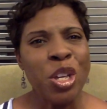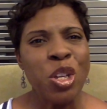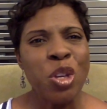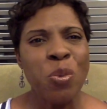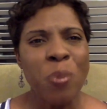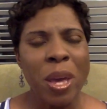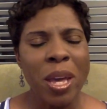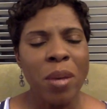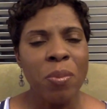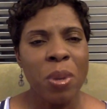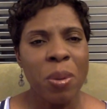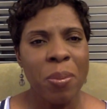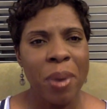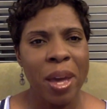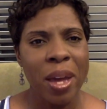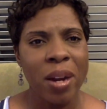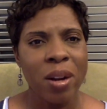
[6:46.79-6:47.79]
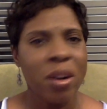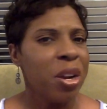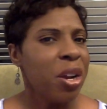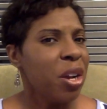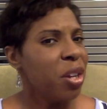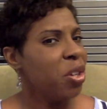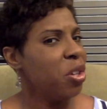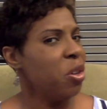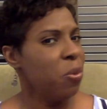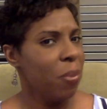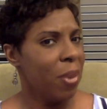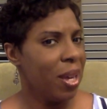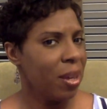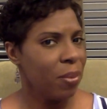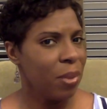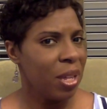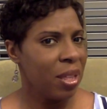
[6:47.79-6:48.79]
You make me better. You
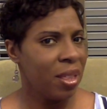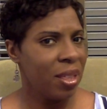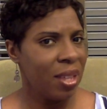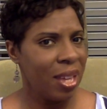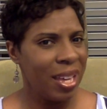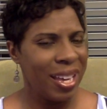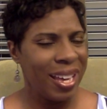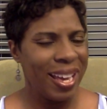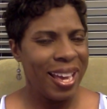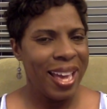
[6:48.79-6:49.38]
make me think.